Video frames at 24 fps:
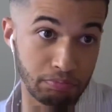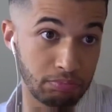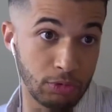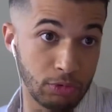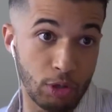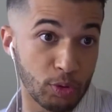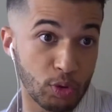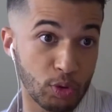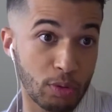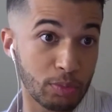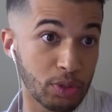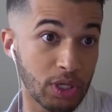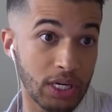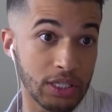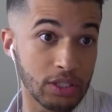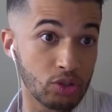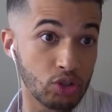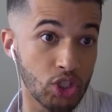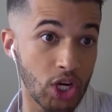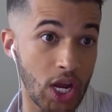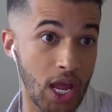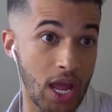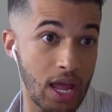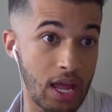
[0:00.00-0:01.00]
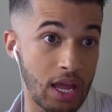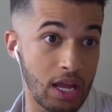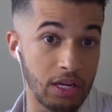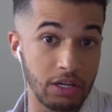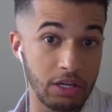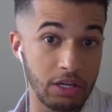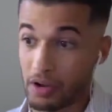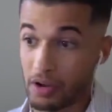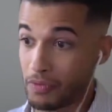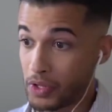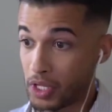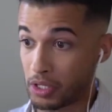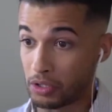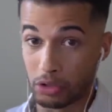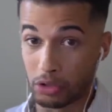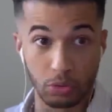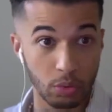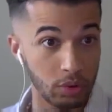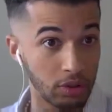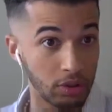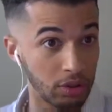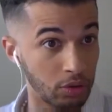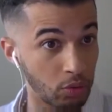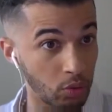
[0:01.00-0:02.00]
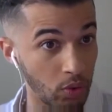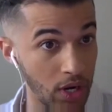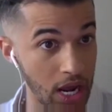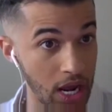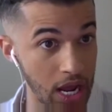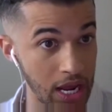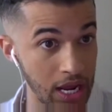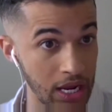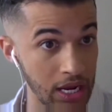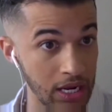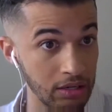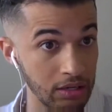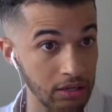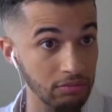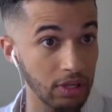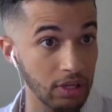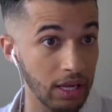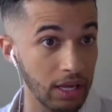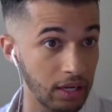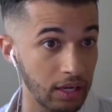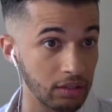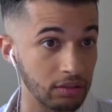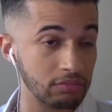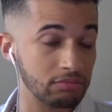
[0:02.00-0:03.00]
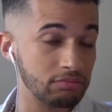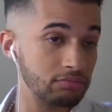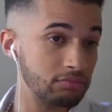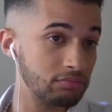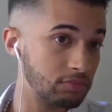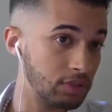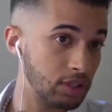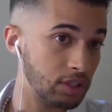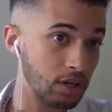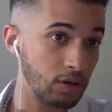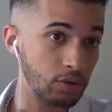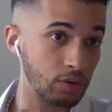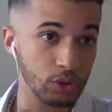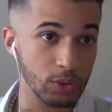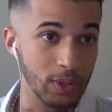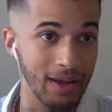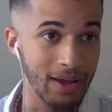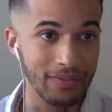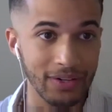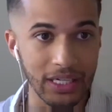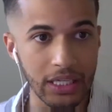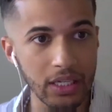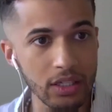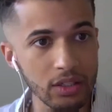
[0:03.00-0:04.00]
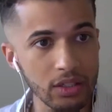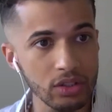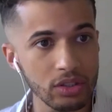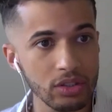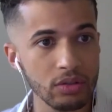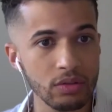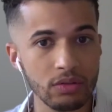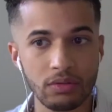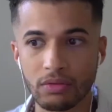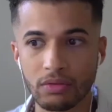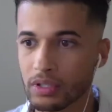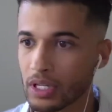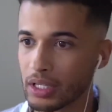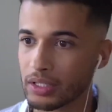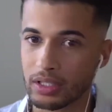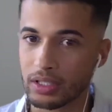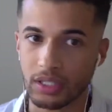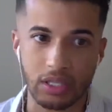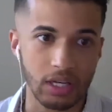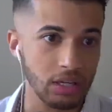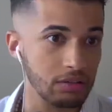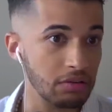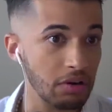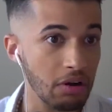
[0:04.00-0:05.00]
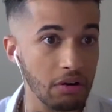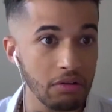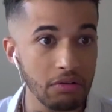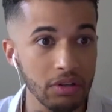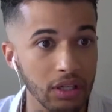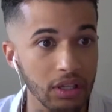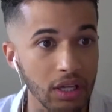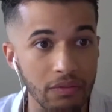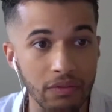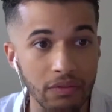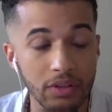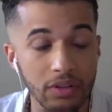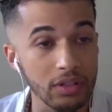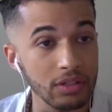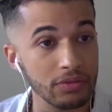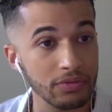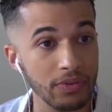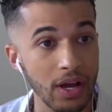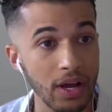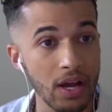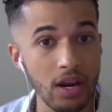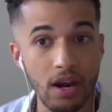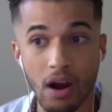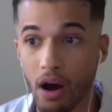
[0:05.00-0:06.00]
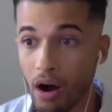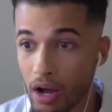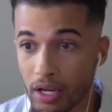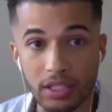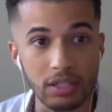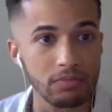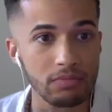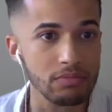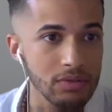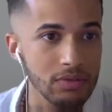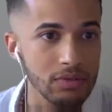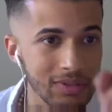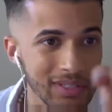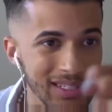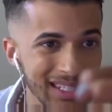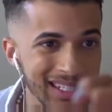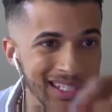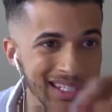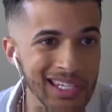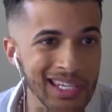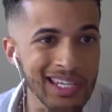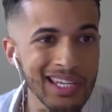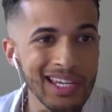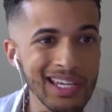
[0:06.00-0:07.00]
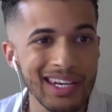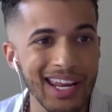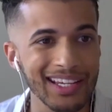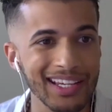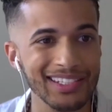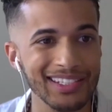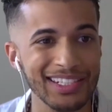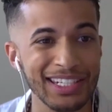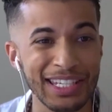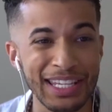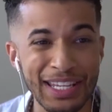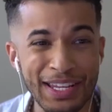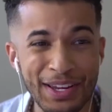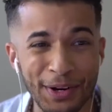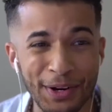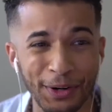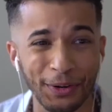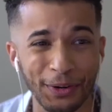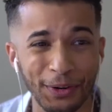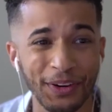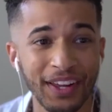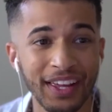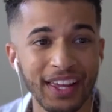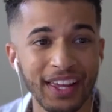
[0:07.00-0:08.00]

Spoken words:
your prescription hasn't changed. Everything looks really great. Like, do you have any issues? I'd say no, like everything's fine. Awesome. See you next year